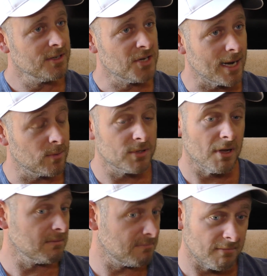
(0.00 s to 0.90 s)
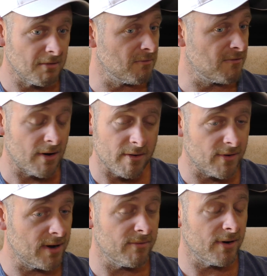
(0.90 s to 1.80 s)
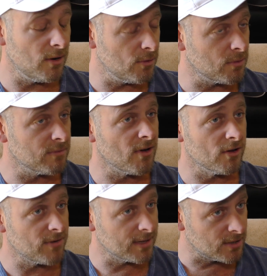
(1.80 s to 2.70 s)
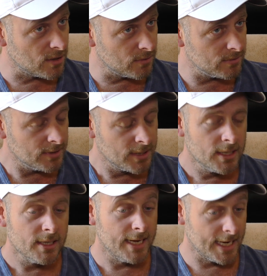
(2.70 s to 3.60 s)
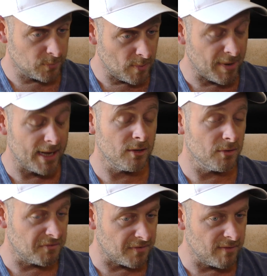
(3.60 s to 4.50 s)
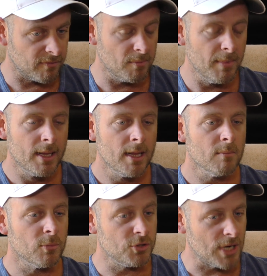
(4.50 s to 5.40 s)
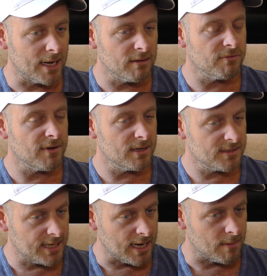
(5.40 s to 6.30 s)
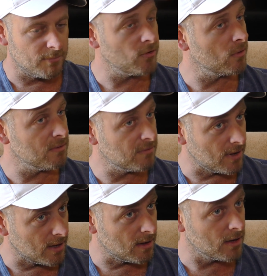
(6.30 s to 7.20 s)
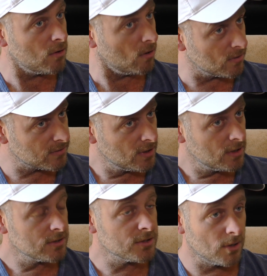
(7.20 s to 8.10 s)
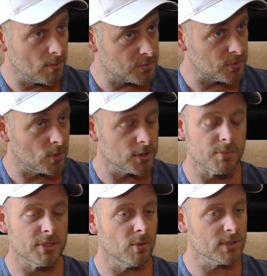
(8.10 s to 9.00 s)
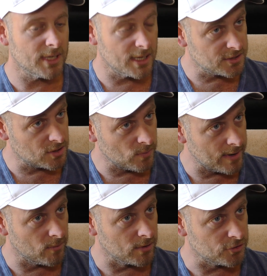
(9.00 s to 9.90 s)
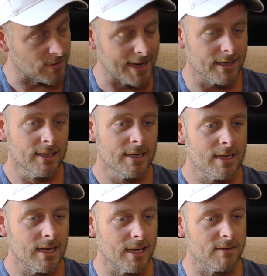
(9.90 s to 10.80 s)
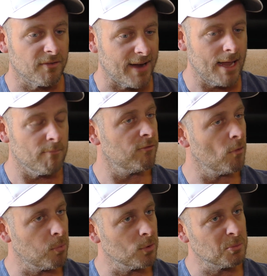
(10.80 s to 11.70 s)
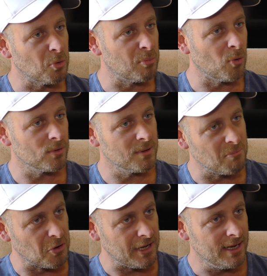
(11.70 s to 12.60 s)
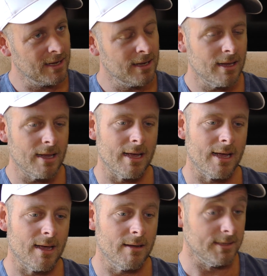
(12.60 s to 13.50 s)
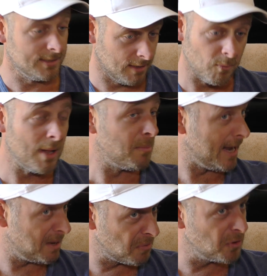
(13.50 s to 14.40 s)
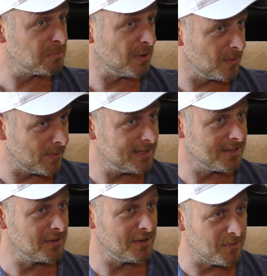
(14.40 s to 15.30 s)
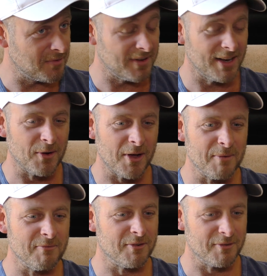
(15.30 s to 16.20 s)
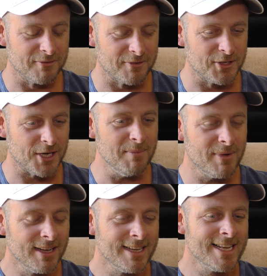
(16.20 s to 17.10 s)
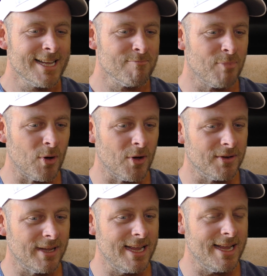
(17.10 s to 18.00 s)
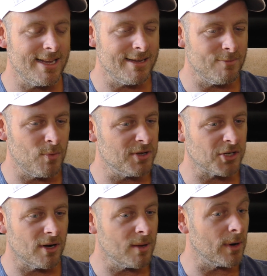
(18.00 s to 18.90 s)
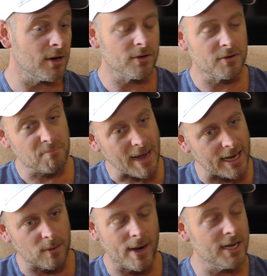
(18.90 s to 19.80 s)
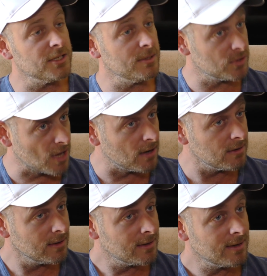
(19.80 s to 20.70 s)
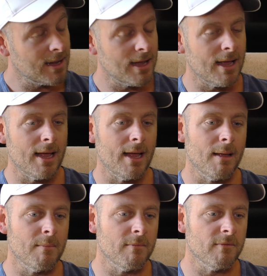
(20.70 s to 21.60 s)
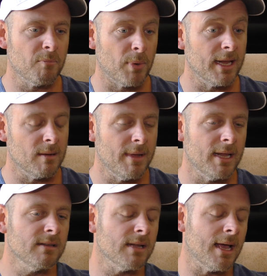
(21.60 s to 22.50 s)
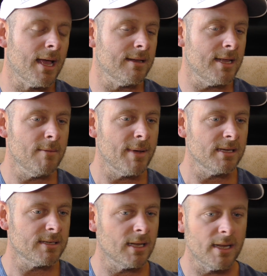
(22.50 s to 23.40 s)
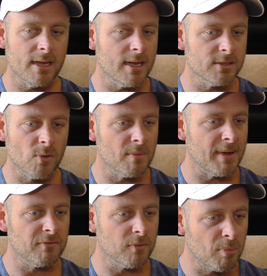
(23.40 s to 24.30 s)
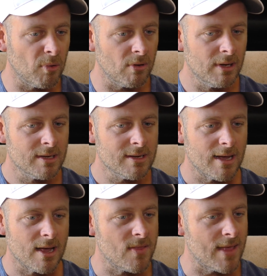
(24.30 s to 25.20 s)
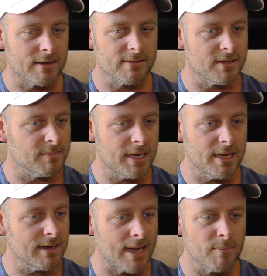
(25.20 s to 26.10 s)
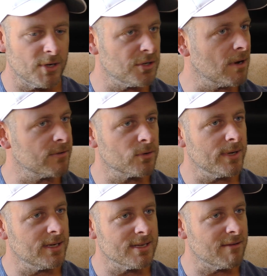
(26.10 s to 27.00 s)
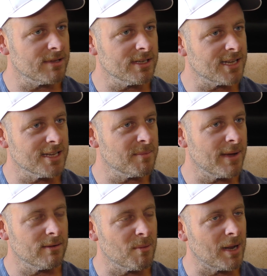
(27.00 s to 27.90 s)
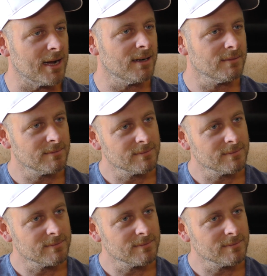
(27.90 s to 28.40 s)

Jack was on a very, very, very lucrative contract at Luton. Yes, we paid a good fee for him. But Jack, in fairness to him, took a cut to come to us because he wants to get his career on track. And for him, football is more important than money. He's still well paid boss, by the way. Don't think we've, you know, got him for cheap. But we certainly weren't going to pay the wages he was on. Bringing him in, and he basically is all about football, and that to me, ambition over greed, is everything it says about a player.